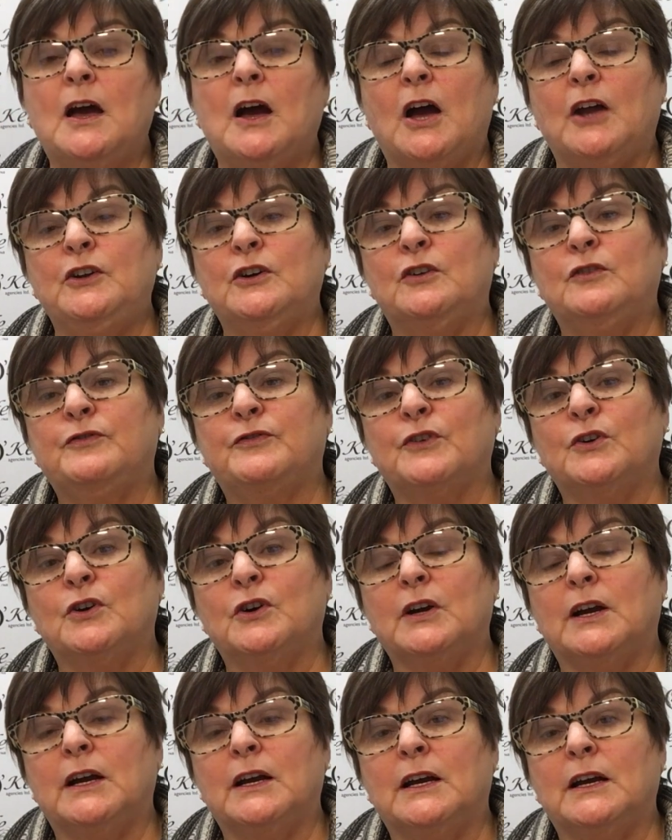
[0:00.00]
I know
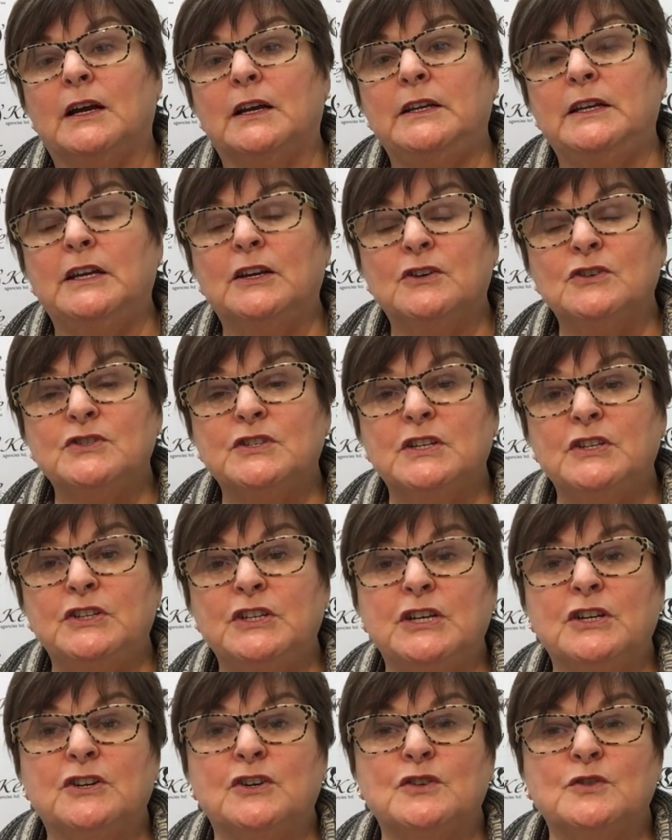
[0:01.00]
for years and
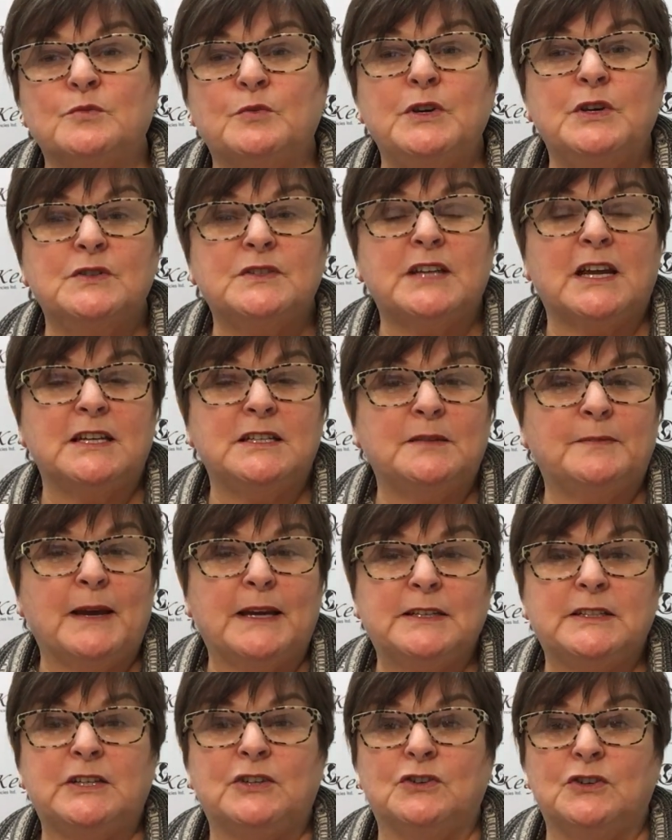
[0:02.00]
years we used
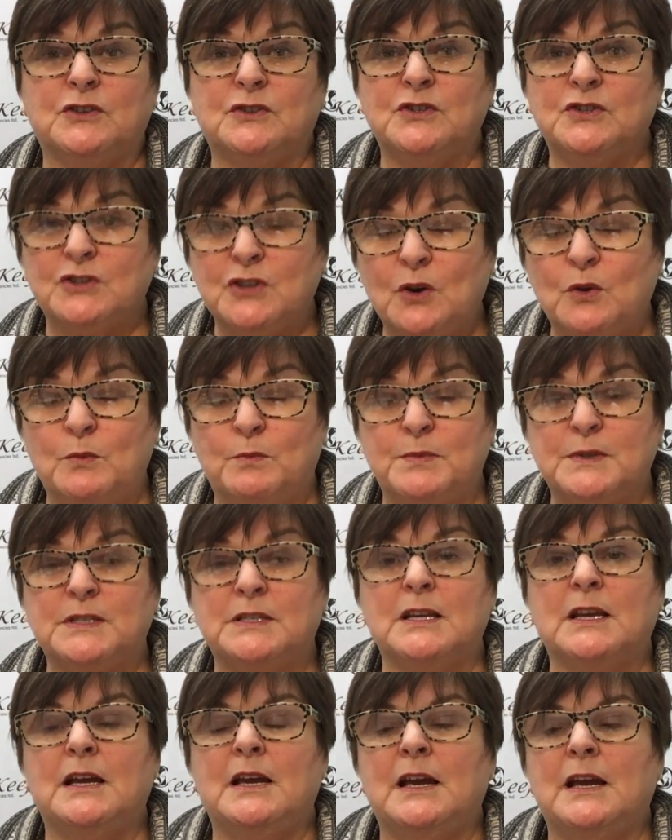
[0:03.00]
antibacterial soaps.